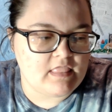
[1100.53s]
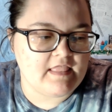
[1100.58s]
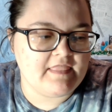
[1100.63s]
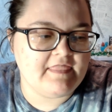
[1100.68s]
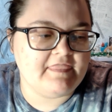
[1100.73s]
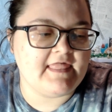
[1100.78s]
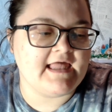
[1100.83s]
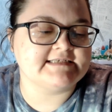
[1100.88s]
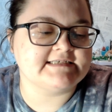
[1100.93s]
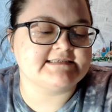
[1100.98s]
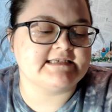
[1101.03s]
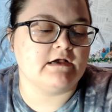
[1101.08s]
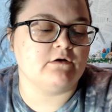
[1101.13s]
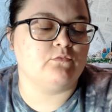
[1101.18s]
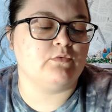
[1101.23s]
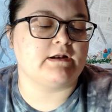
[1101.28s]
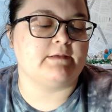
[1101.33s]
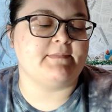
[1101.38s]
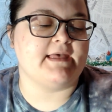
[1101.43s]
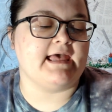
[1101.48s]
That is
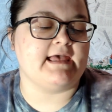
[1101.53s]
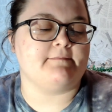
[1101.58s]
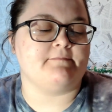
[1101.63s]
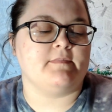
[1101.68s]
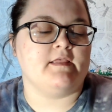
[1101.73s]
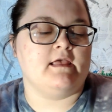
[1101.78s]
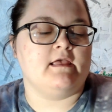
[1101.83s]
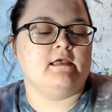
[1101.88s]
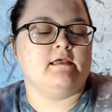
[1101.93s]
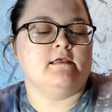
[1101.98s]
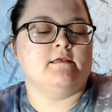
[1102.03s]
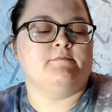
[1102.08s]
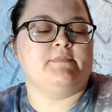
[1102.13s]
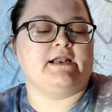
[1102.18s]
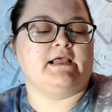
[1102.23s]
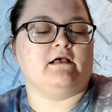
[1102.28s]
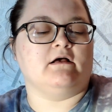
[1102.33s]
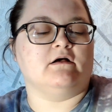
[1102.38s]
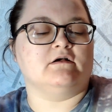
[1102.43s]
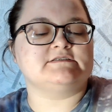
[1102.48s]
what I'm at. But
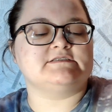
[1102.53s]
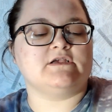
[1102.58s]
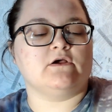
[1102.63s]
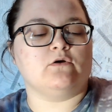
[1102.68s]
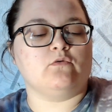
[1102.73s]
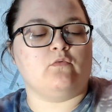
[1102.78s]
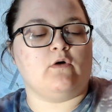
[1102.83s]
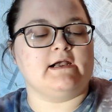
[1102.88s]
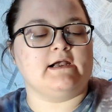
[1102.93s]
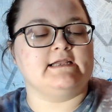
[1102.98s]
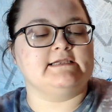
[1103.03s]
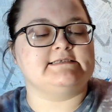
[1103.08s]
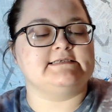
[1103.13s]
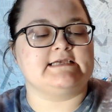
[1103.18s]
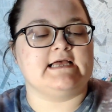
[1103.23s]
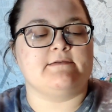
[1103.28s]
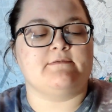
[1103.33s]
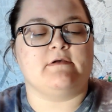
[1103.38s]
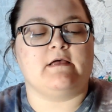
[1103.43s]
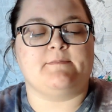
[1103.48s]
I also wanted to
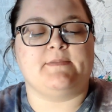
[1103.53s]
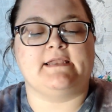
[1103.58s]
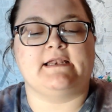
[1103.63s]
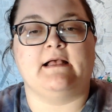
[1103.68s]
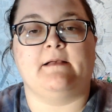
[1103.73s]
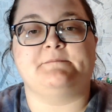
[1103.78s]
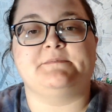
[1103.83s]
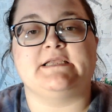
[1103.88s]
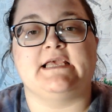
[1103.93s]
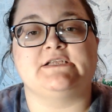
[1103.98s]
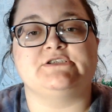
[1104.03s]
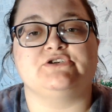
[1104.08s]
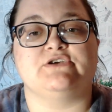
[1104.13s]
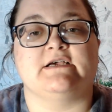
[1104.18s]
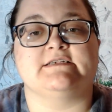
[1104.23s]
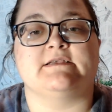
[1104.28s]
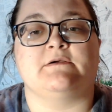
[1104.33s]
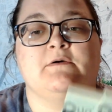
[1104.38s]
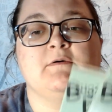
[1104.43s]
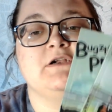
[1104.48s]
come up and update you
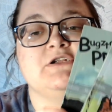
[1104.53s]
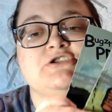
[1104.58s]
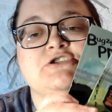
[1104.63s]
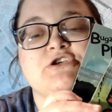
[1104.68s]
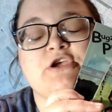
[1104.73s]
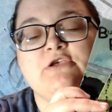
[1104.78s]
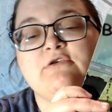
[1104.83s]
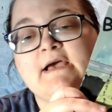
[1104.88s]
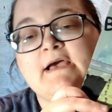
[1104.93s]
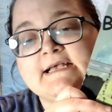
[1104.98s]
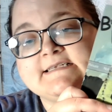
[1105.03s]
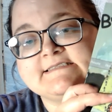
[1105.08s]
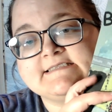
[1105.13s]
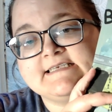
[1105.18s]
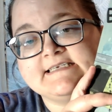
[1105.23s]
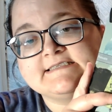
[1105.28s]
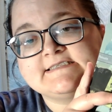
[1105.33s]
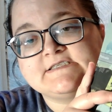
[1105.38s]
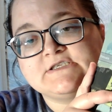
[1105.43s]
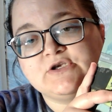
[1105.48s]
guys. I wanted to show you guys
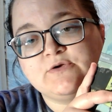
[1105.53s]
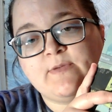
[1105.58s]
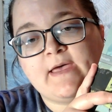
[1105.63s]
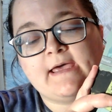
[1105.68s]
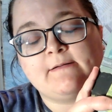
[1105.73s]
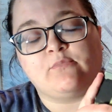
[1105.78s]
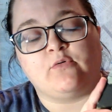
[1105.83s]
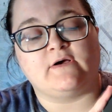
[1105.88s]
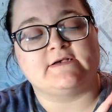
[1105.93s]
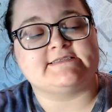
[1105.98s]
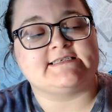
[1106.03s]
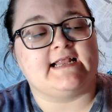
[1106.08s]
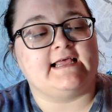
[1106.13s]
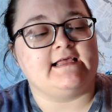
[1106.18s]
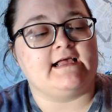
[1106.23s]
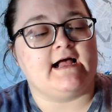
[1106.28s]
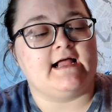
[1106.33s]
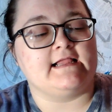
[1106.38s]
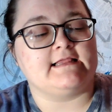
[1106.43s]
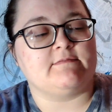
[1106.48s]
these 2 bad boys that I
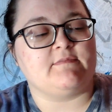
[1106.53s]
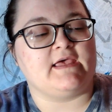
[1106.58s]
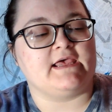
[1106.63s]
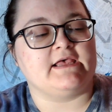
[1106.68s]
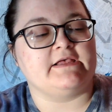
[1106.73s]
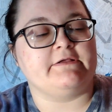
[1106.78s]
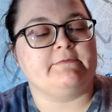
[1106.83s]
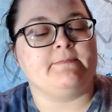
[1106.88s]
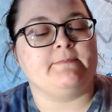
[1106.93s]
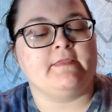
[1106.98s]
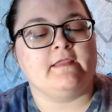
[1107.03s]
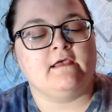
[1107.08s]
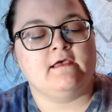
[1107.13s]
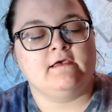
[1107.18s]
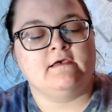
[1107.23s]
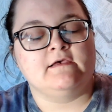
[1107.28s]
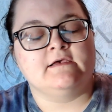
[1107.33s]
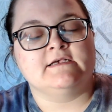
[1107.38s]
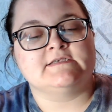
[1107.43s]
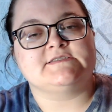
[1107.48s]
got in the mail.
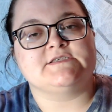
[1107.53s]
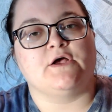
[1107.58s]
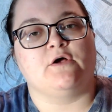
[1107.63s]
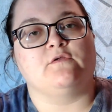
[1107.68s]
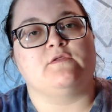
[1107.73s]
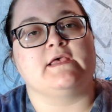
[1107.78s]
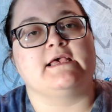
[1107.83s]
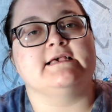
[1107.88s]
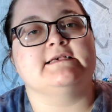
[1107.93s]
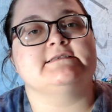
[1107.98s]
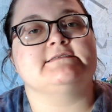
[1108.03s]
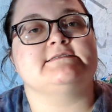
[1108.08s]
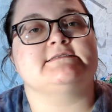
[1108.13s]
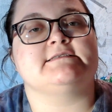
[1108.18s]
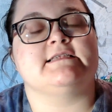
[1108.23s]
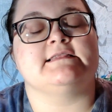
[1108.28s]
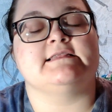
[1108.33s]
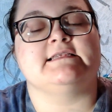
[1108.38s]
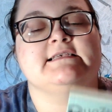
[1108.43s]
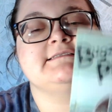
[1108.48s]
So
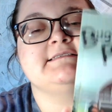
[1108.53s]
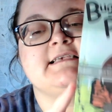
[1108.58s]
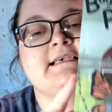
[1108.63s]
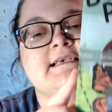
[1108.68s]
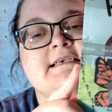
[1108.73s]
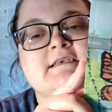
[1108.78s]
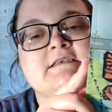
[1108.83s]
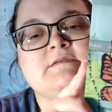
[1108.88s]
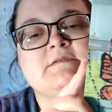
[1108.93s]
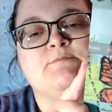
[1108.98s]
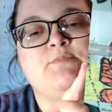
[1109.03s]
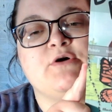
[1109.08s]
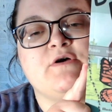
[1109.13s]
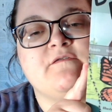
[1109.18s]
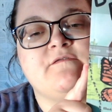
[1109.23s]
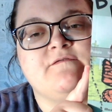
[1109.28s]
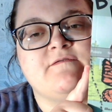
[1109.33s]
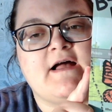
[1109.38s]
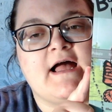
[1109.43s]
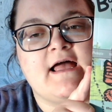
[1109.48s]
this is book
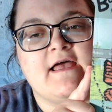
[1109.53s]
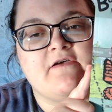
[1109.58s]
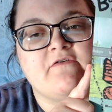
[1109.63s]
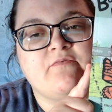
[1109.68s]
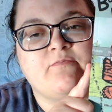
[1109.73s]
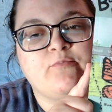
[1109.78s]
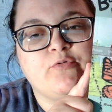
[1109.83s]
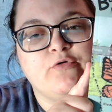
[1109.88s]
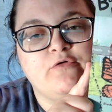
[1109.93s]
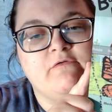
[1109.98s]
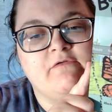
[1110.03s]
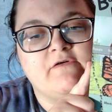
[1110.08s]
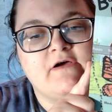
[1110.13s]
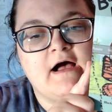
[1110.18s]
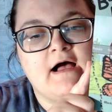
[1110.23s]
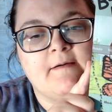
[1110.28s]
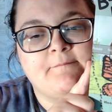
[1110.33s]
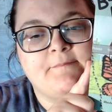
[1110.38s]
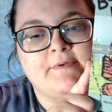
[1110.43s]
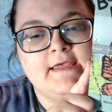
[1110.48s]
5 proof
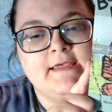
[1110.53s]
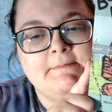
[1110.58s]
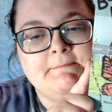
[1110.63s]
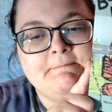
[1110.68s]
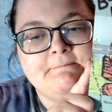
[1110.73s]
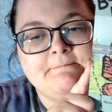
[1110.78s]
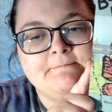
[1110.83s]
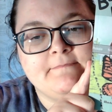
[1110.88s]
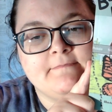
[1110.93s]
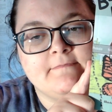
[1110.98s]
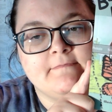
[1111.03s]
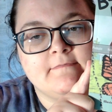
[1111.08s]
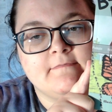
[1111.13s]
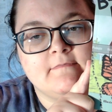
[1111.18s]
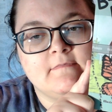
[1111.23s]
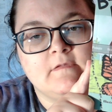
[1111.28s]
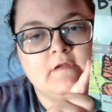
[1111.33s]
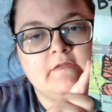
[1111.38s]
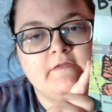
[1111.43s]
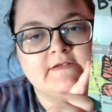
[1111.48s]
copy.
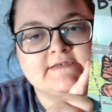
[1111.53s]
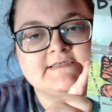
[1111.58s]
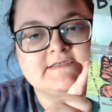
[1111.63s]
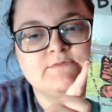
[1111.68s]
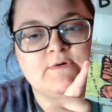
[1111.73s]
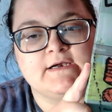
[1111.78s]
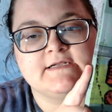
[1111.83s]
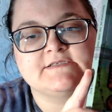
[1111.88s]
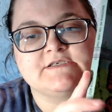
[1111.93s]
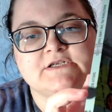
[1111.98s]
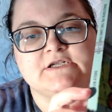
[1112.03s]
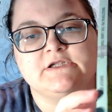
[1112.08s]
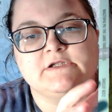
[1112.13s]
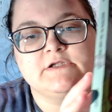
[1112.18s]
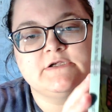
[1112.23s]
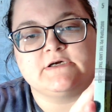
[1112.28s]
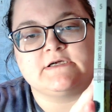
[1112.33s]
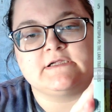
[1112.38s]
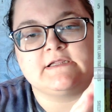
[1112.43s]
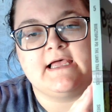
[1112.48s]
This is what it's going to
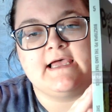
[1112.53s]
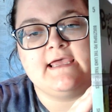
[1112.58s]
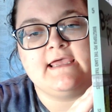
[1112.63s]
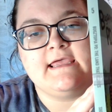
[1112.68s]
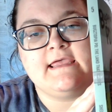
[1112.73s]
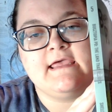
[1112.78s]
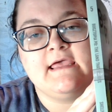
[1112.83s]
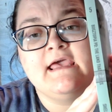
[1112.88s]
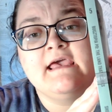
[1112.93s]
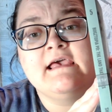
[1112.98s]
look like.